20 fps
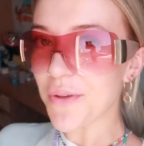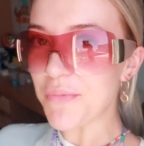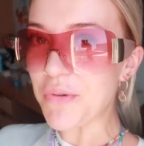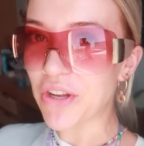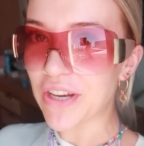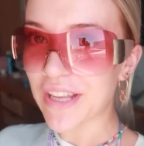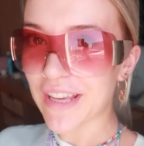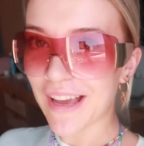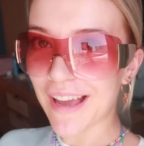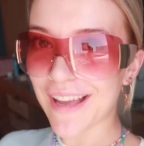Good
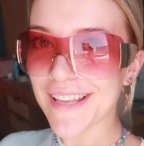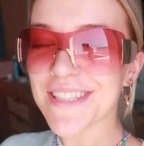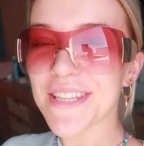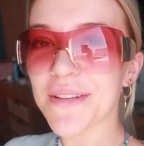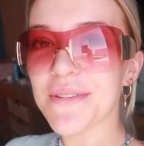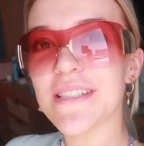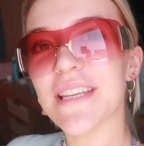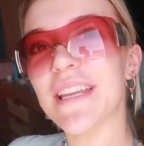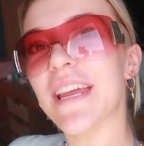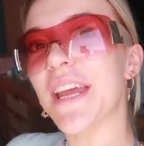morning guys,
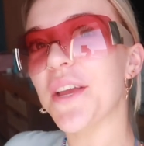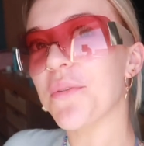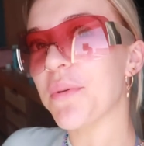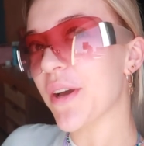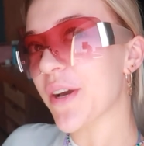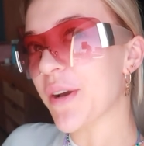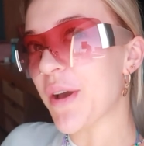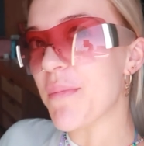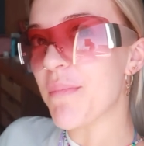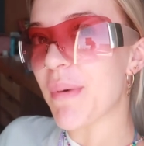so today
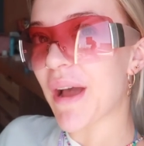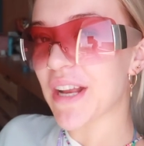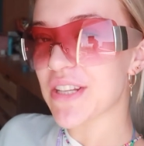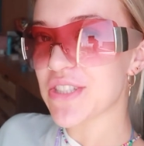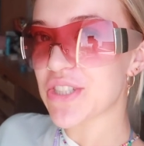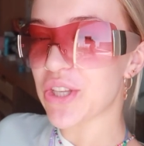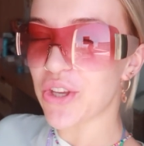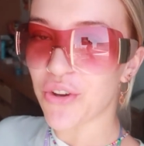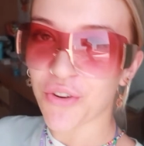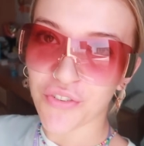we are going
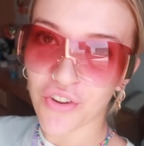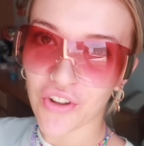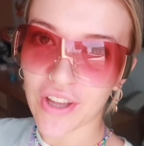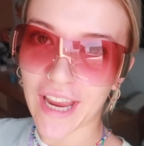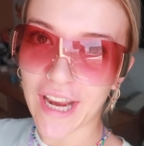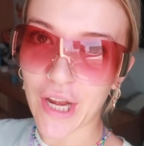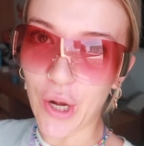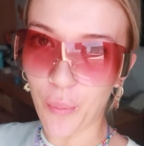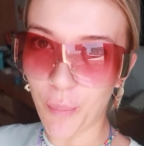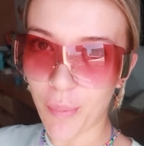back to
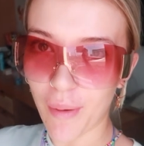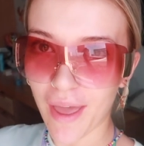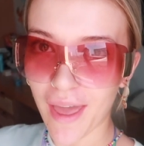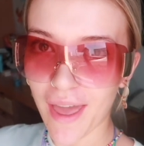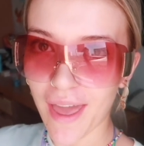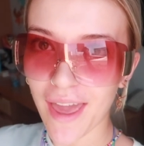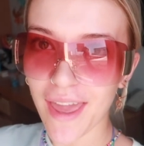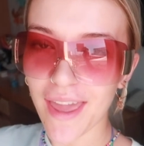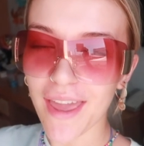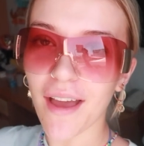Volcano
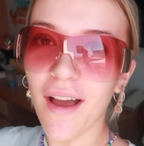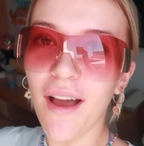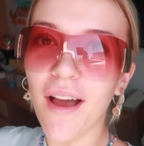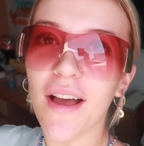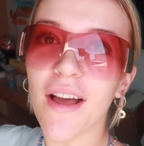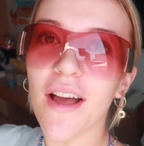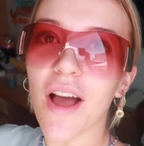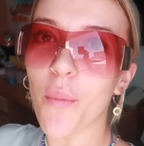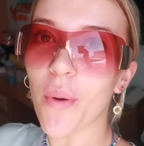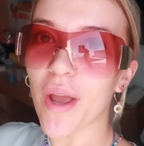Bay.
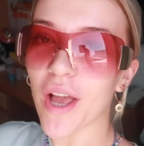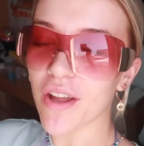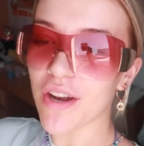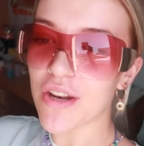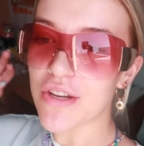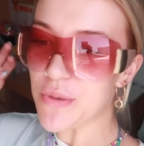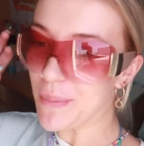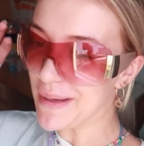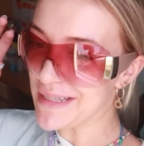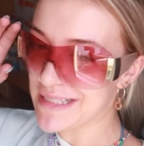We are
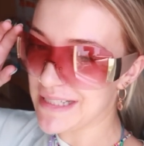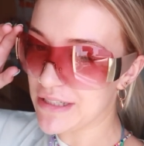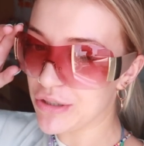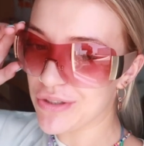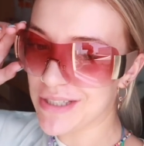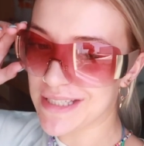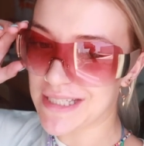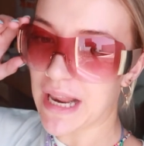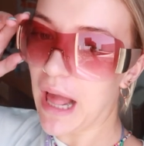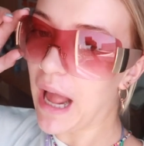going to do basically
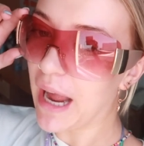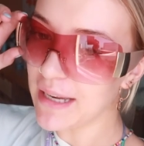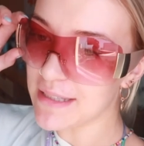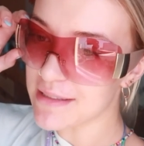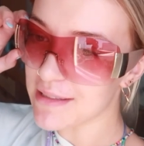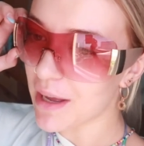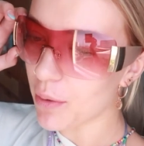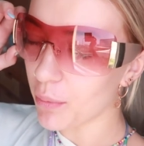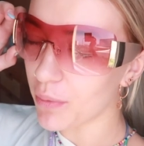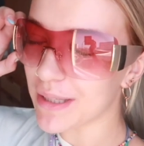all the
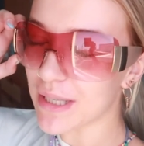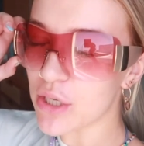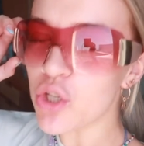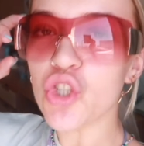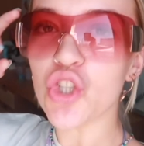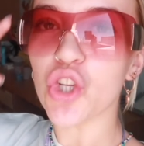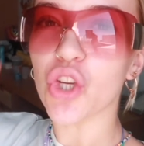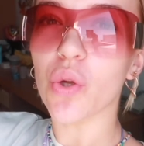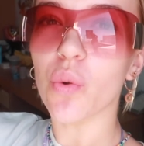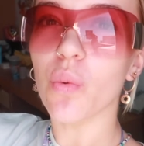slides that we
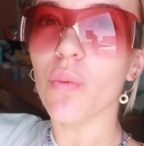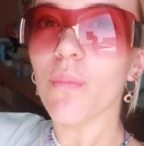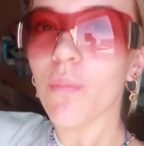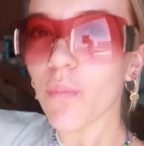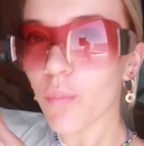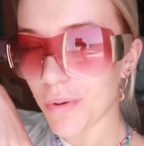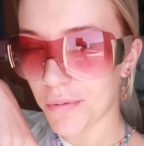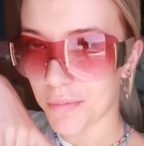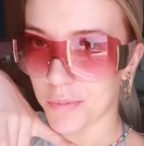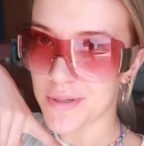didn't do
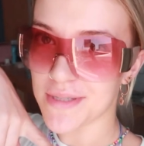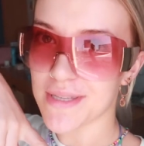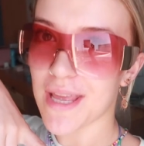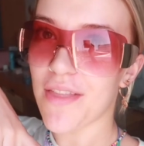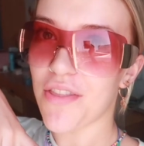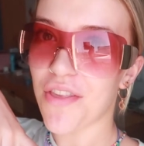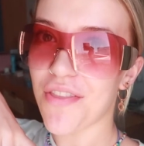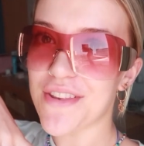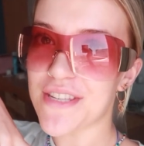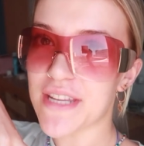when we was
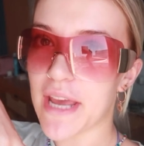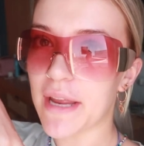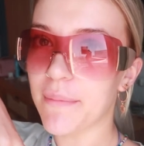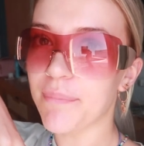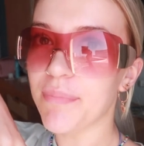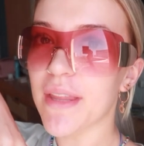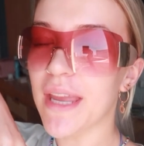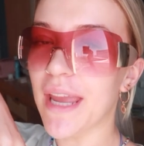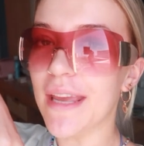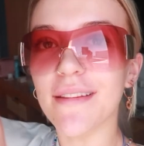there the other
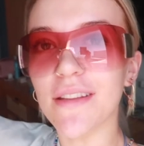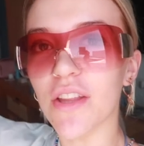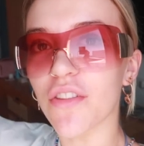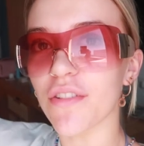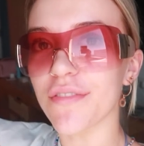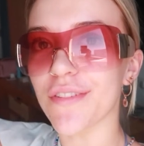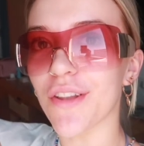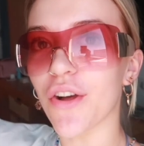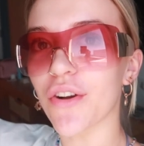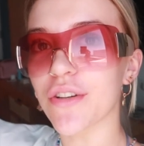day in the
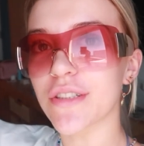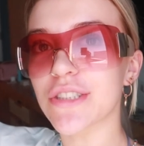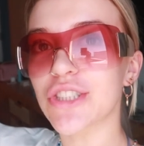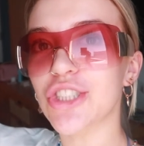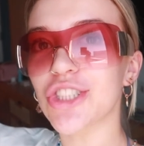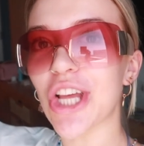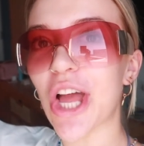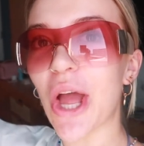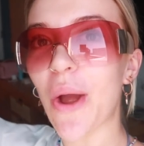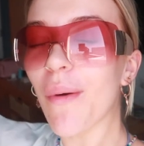other vlog.
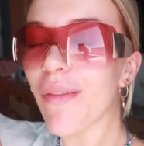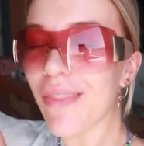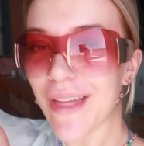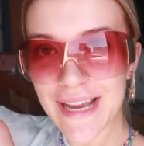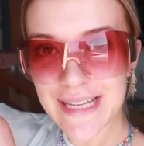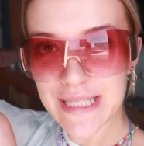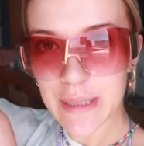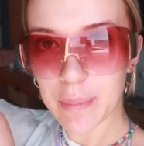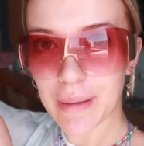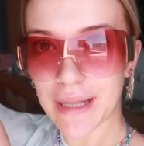So
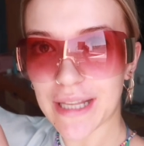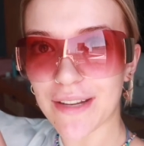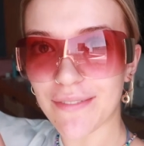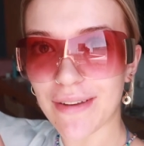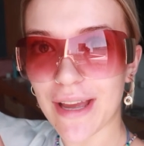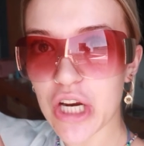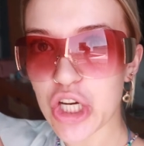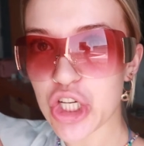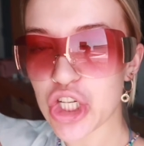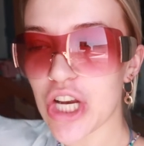that is the plan
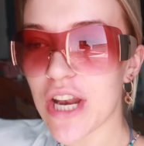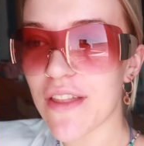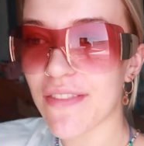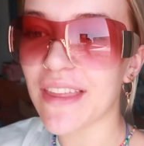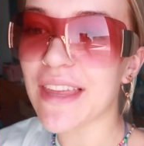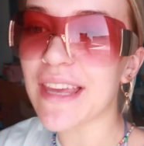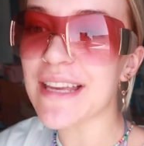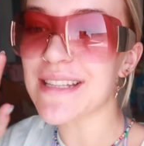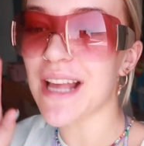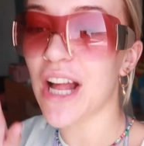of action. I
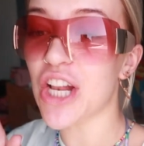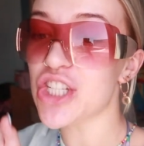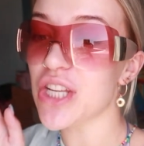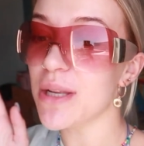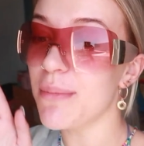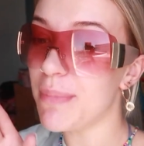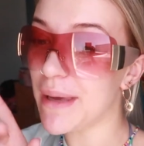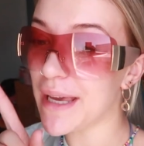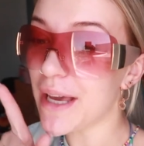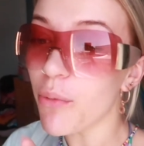think it's
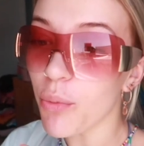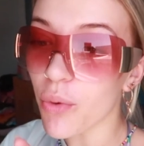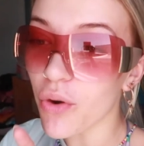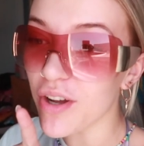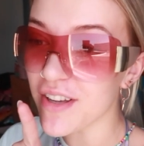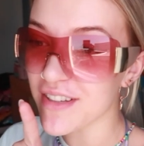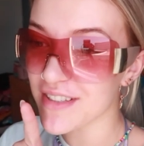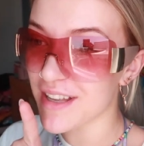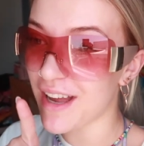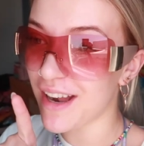actually bigger
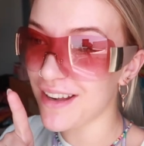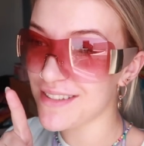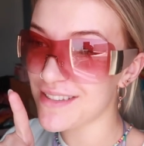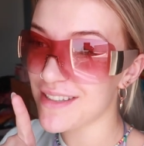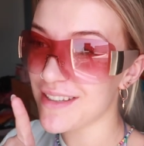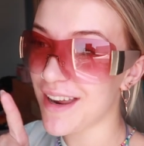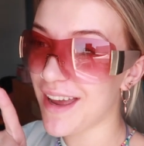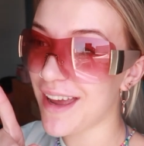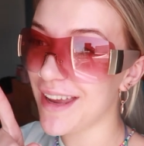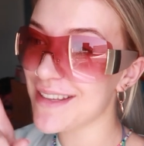water slides
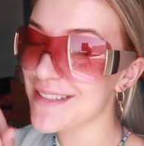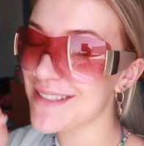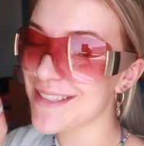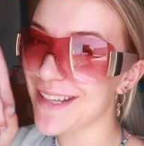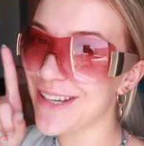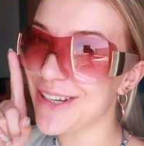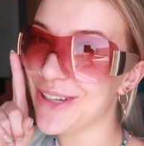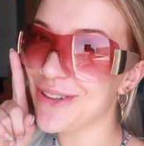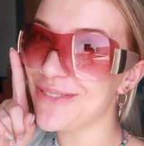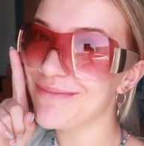today,
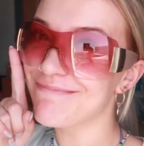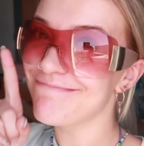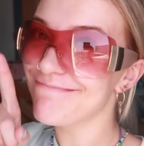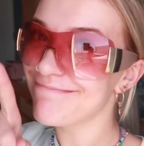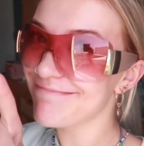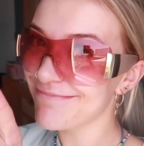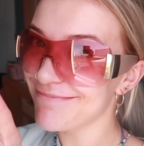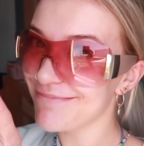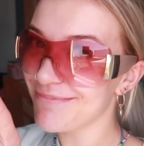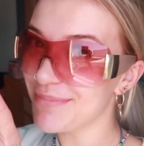so
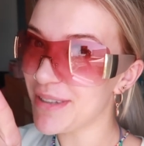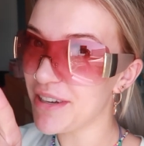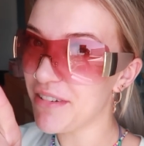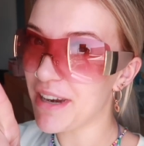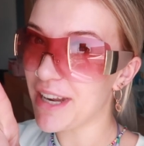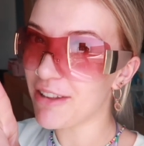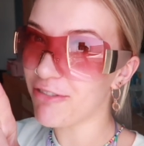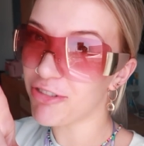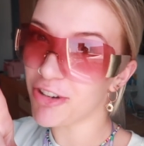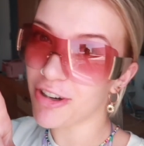be
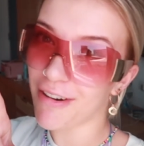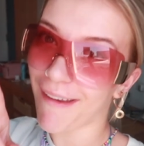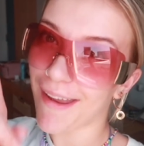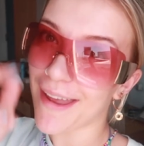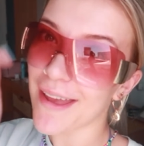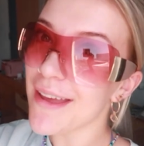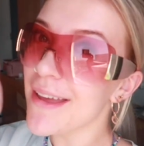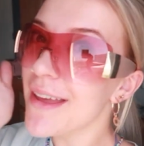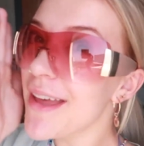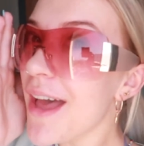ready for
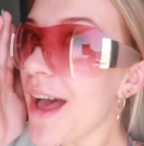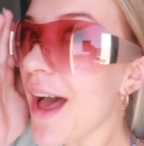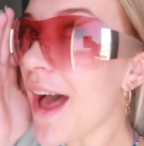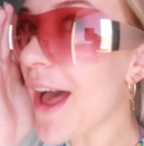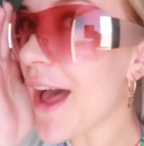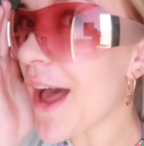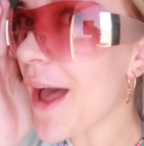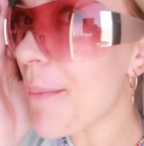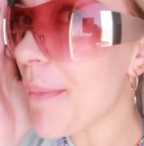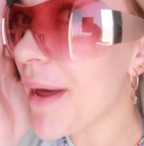it.
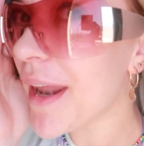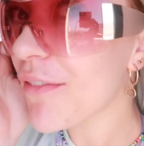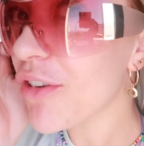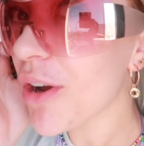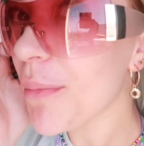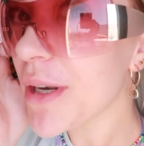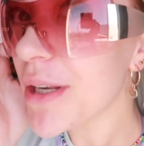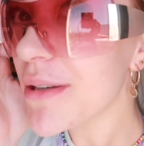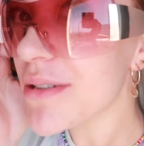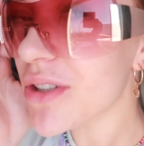Um, and
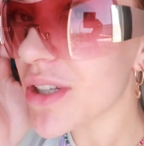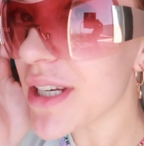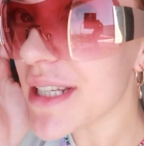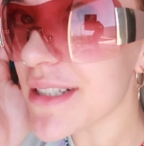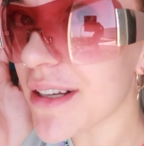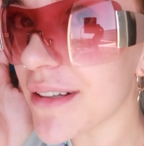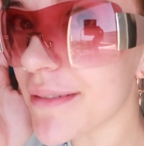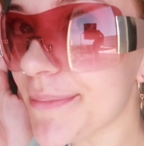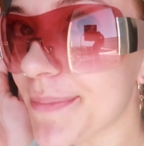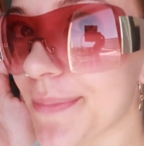I've got my new
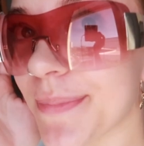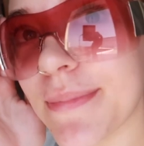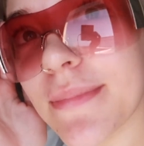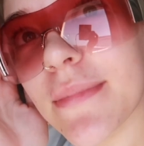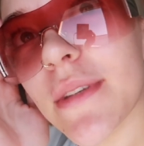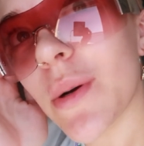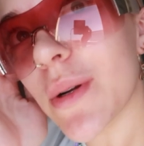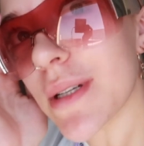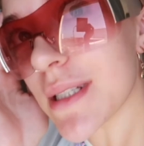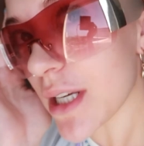sunnies on,
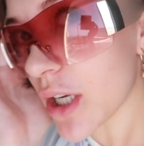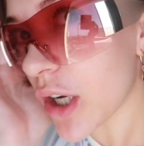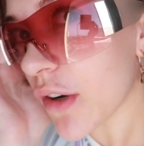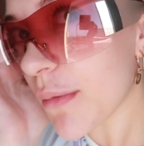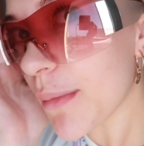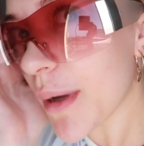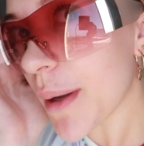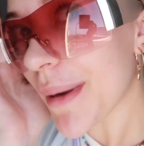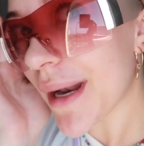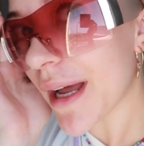the ones that I
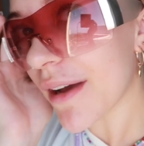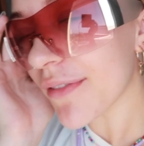got from Urban